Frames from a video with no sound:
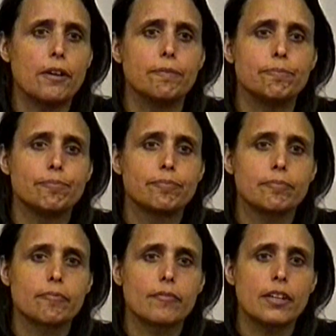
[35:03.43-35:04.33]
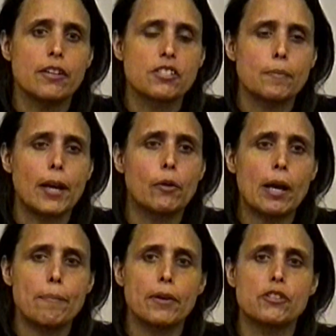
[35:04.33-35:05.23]
Well, there you go. You know, so
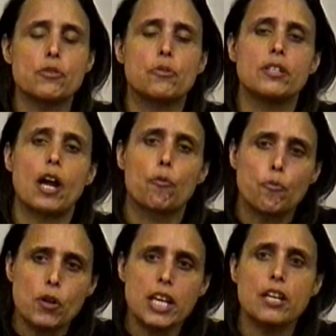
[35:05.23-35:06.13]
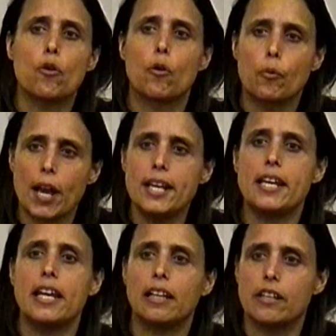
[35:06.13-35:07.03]
my grandparents who could not read or
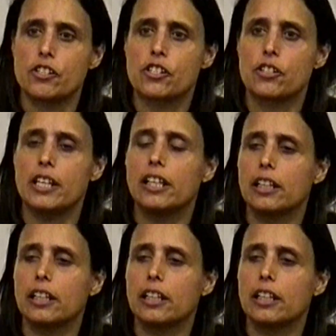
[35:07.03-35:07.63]
write English,